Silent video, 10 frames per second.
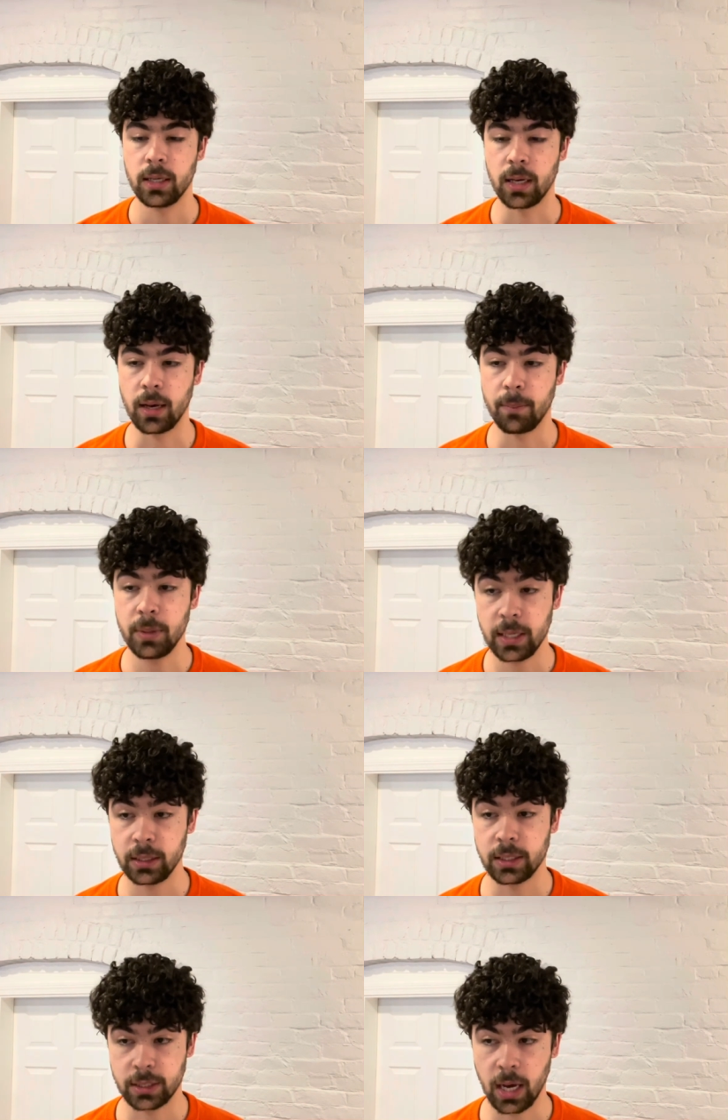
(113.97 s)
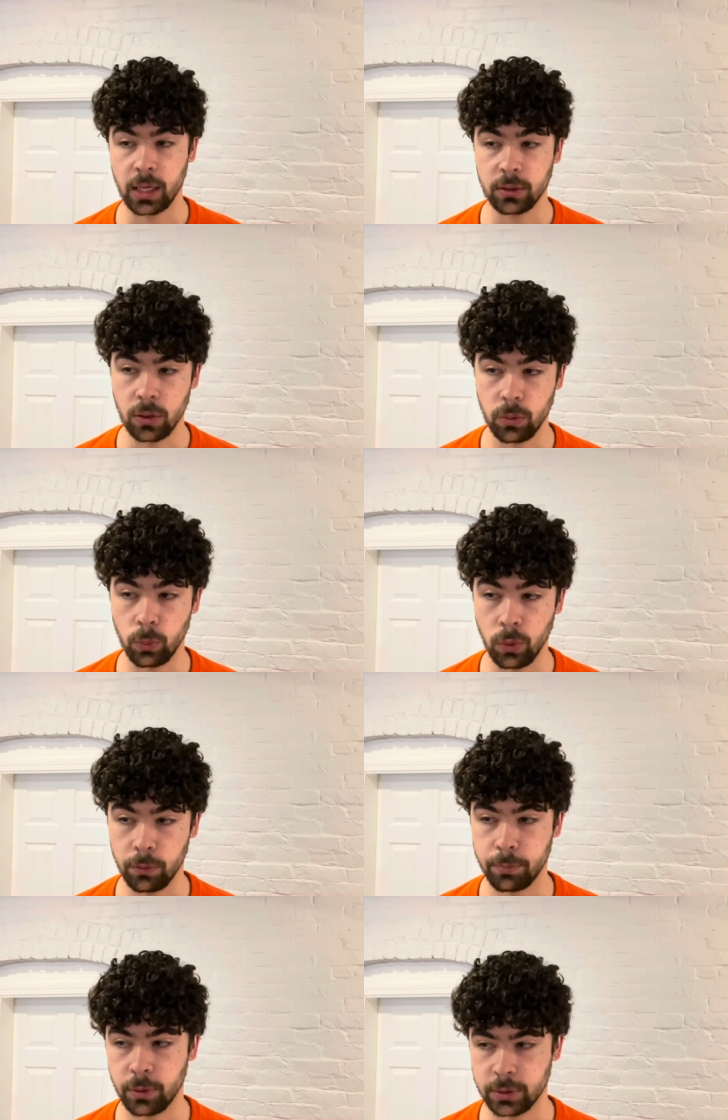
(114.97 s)
uh, being this kind of lone wolf
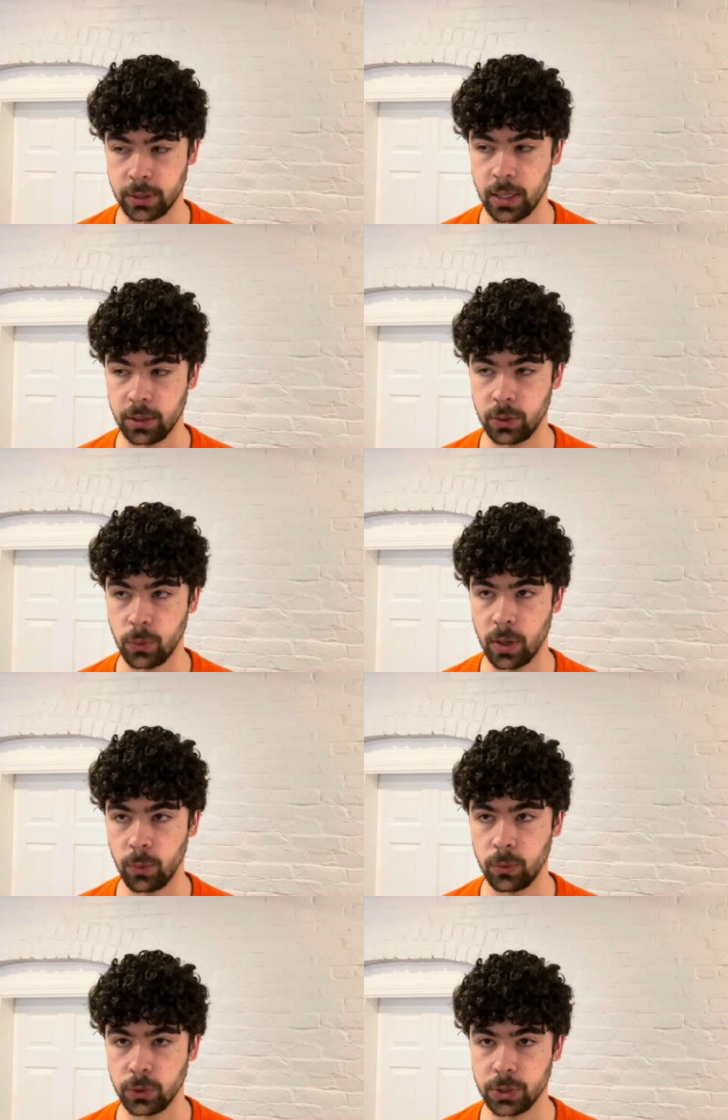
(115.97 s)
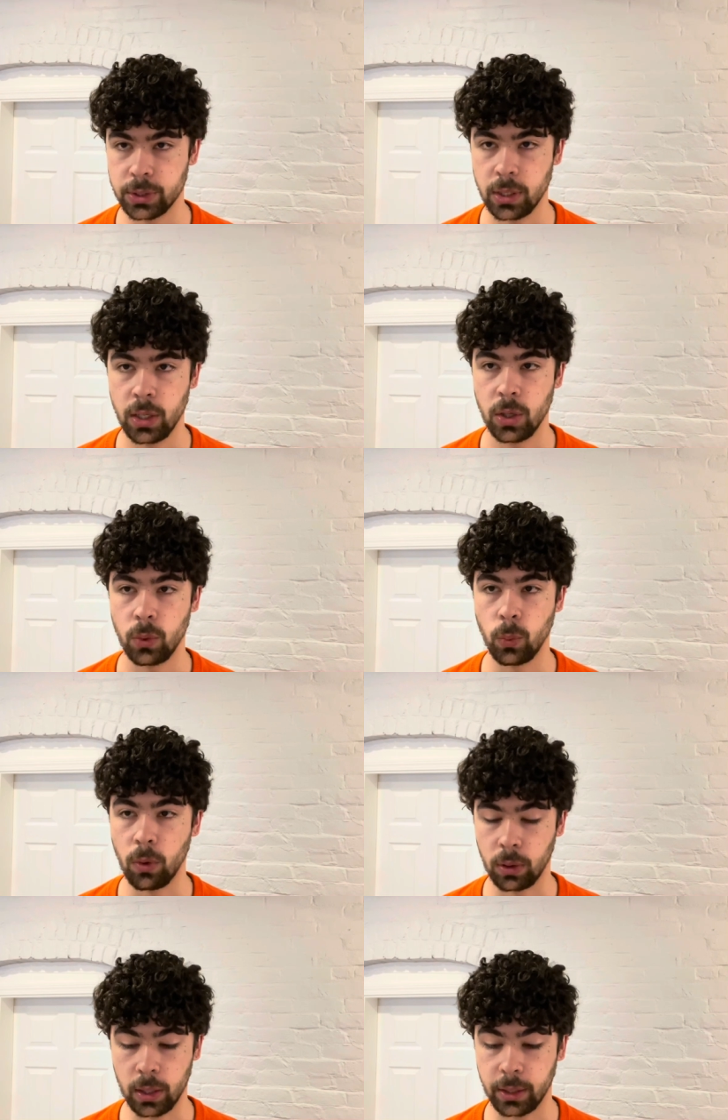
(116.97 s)
personality where I will just
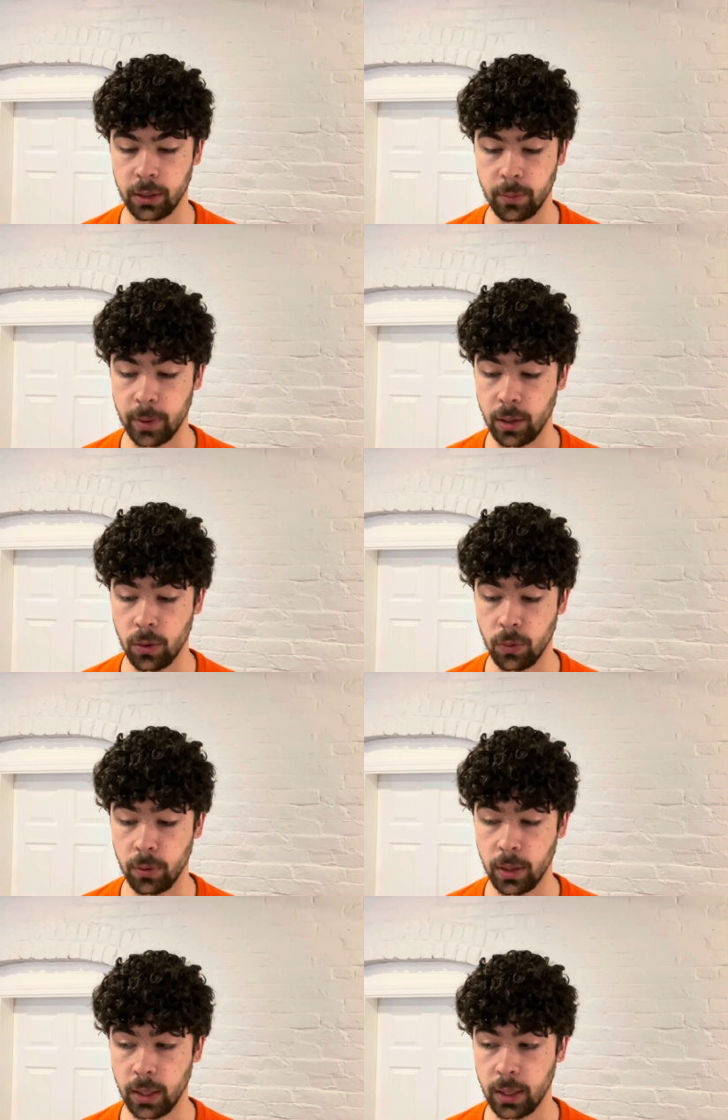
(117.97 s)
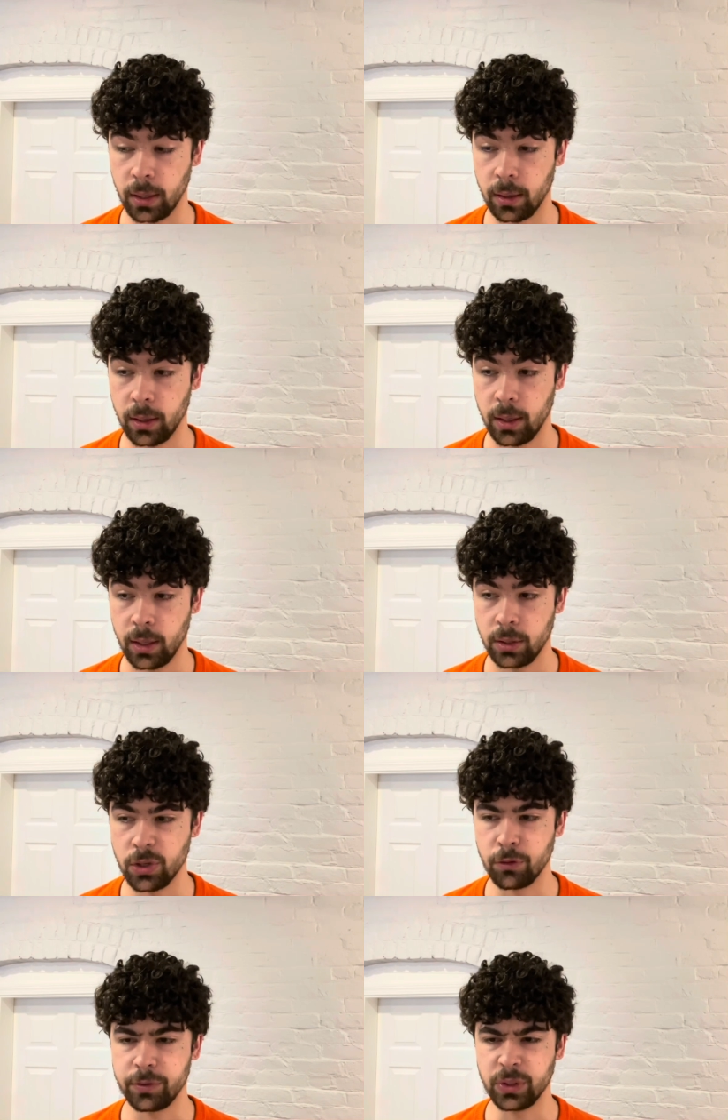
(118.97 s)
work on it on my own and
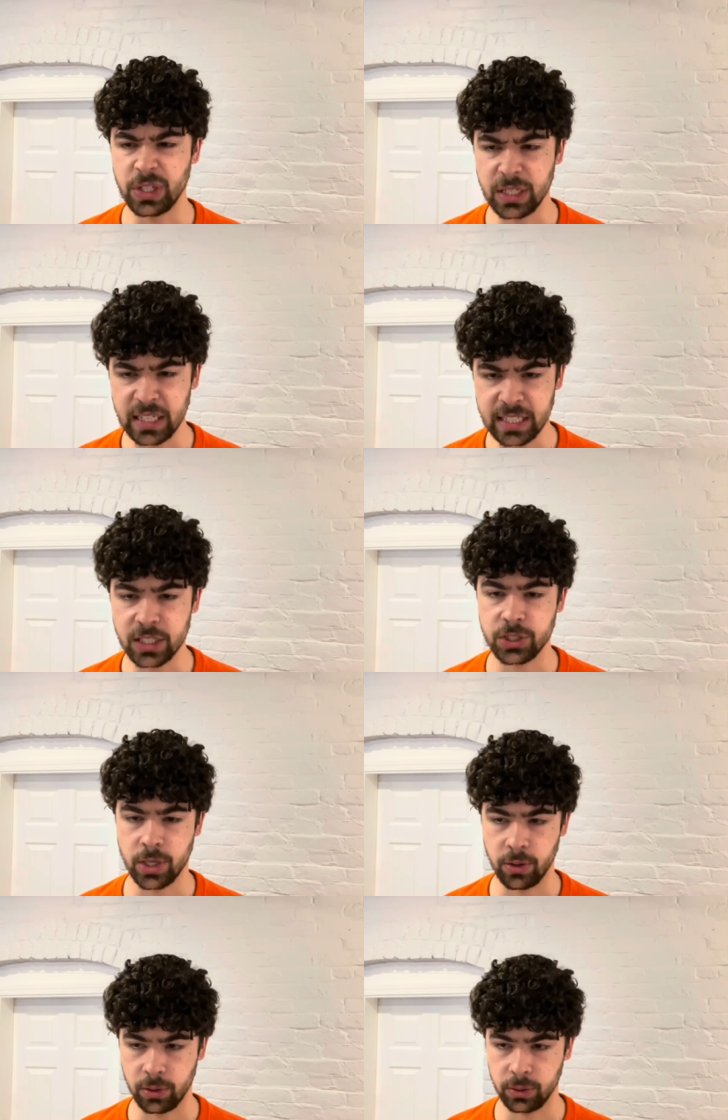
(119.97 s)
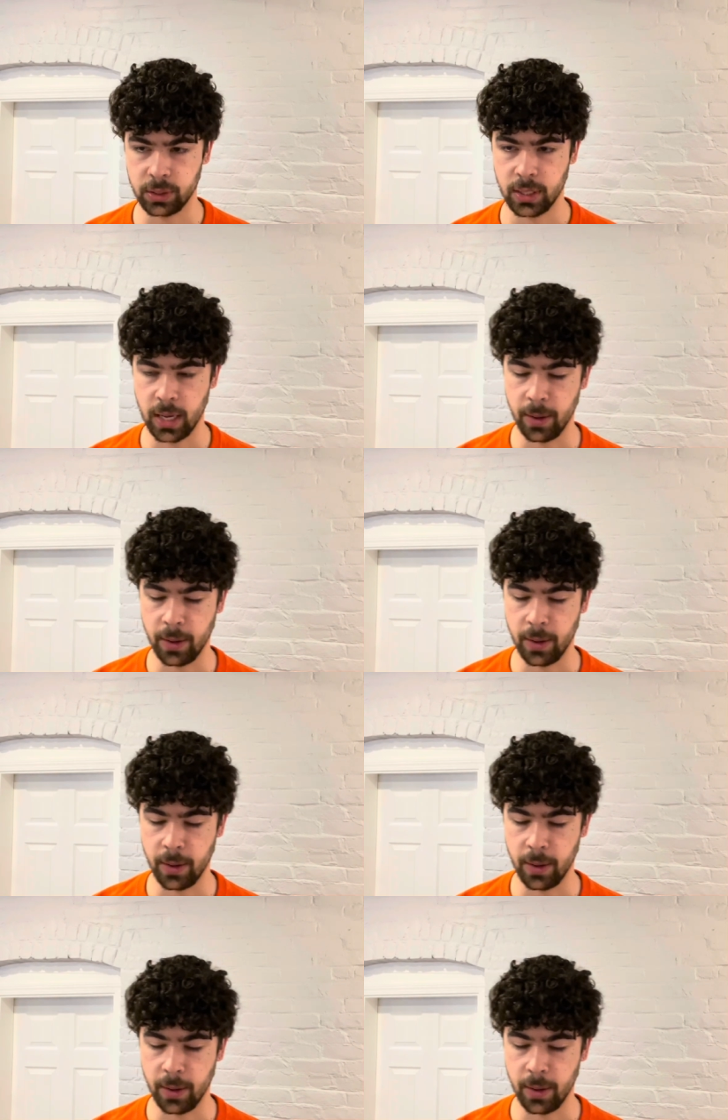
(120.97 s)
don't feel the need to share it all the time.